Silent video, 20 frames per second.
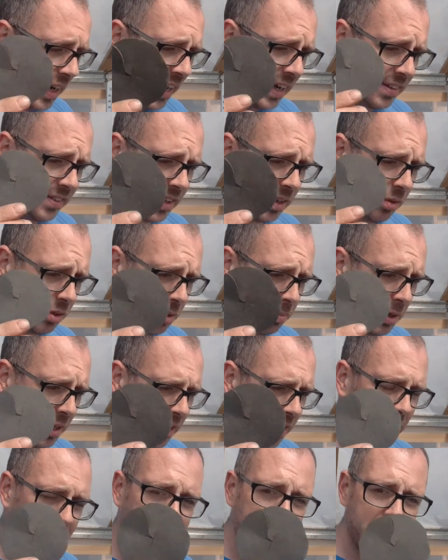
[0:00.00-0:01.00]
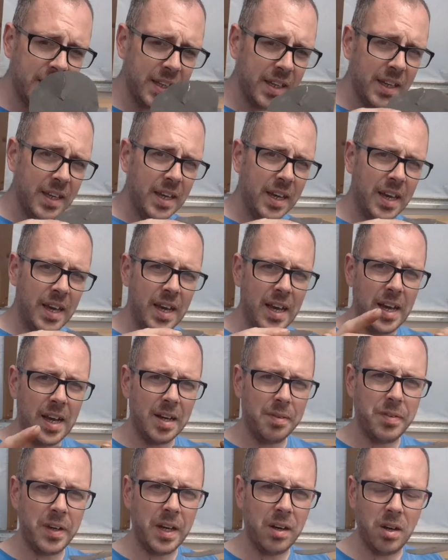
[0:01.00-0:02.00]
Like I say, I was a bit late.
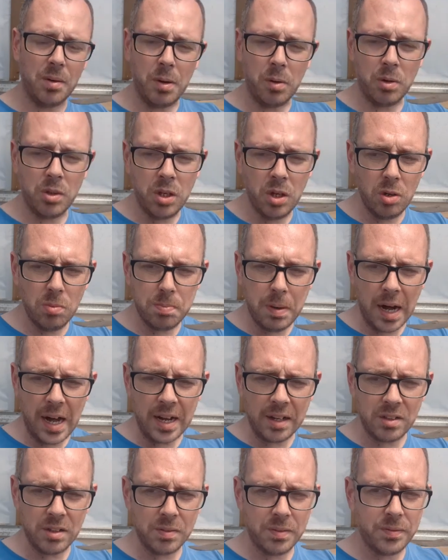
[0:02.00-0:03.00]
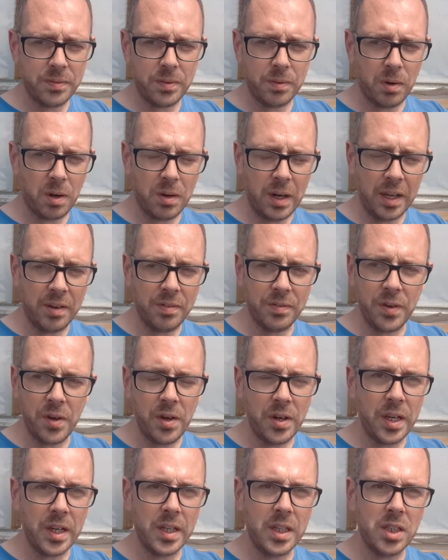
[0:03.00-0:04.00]
I think I got about 2 packs of like
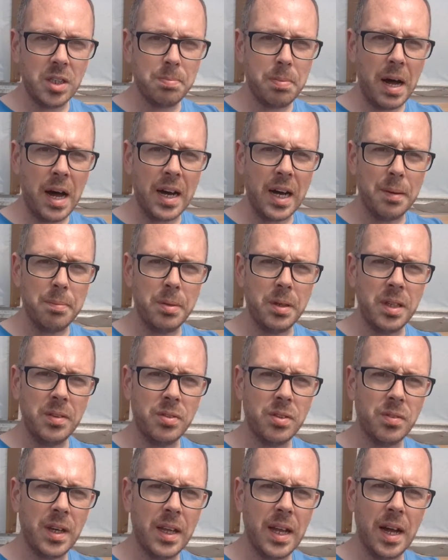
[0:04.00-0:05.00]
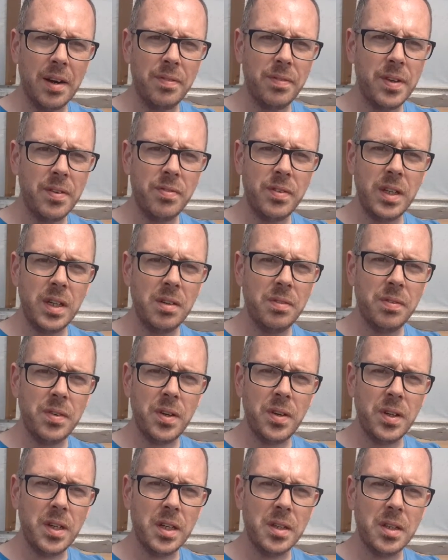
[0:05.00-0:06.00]
30 in each pack, I believe, something like that, 15,
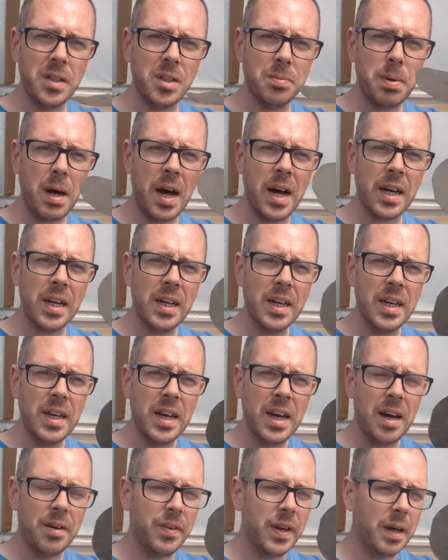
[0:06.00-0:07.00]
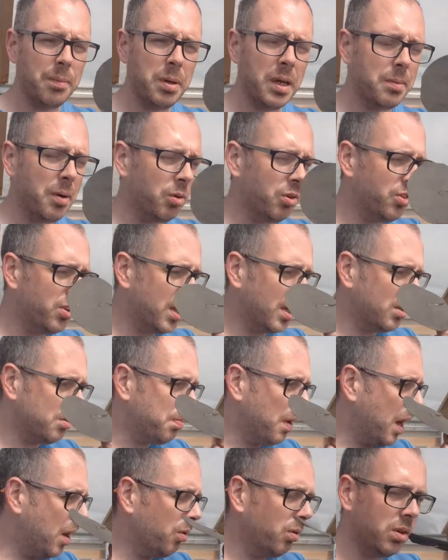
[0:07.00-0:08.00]
30 in each pack. I think I paid about
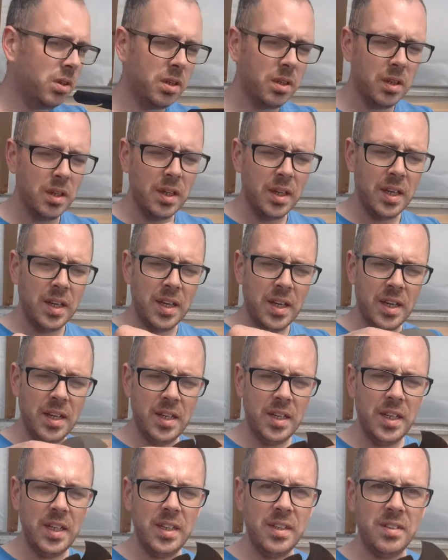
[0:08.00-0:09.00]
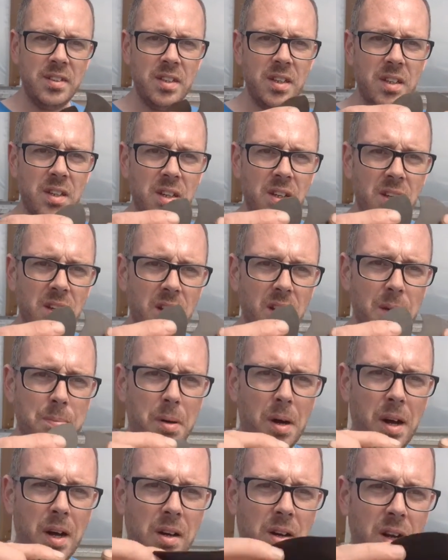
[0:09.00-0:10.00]
£6. And these are
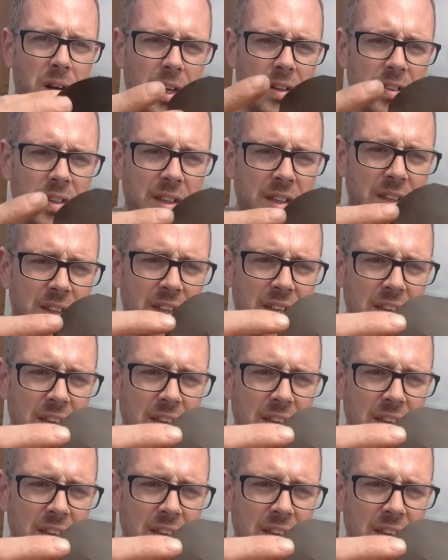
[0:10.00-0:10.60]
the potter colours.